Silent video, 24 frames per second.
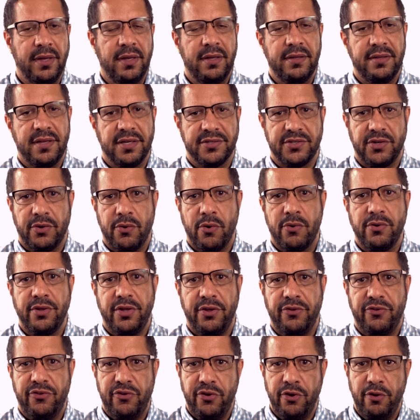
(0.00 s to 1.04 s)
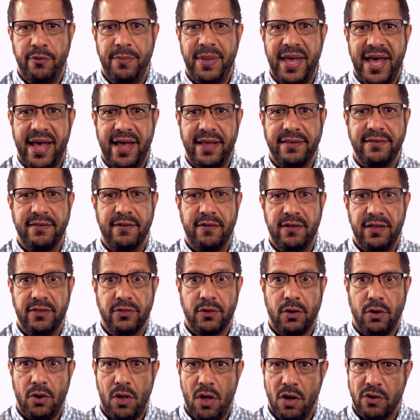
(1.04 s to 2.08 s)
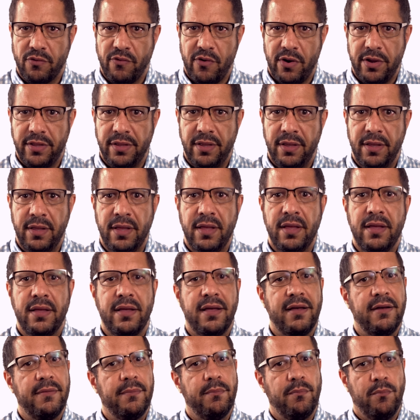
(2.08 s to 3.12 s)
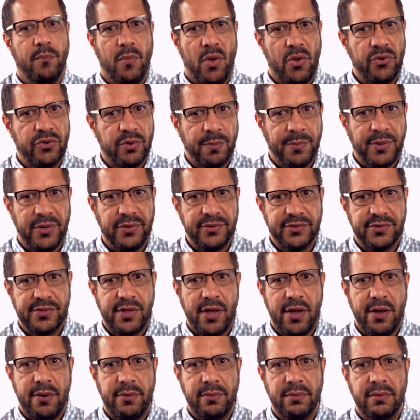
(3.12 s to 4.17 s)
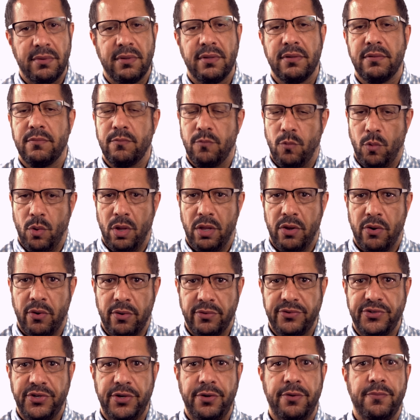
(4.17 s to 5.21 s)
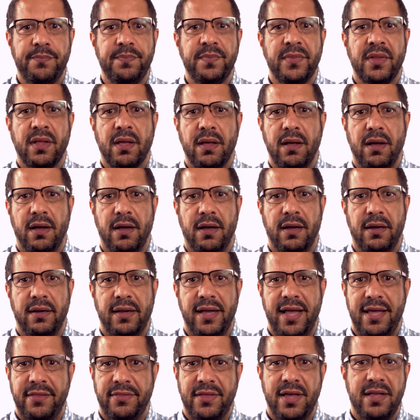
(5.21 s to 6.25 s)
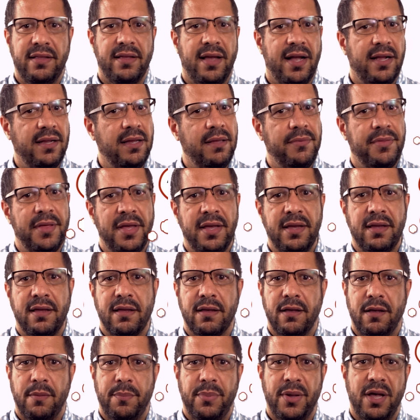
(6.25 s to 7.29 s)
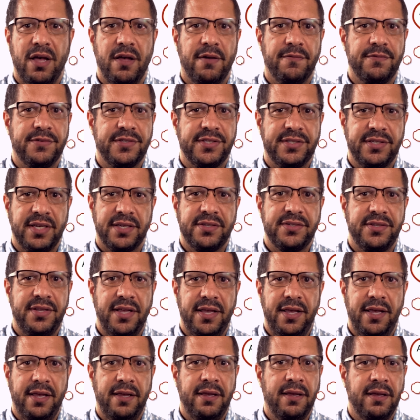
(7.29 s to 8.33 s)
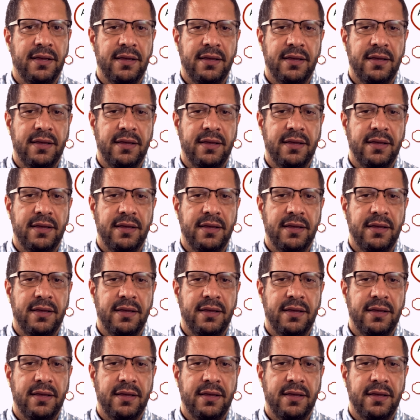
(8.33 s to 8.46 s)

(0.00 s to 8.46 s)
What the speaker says: doesn't hurt you too bad in the long run. Multiples, though, will hurt you. And then anything above 60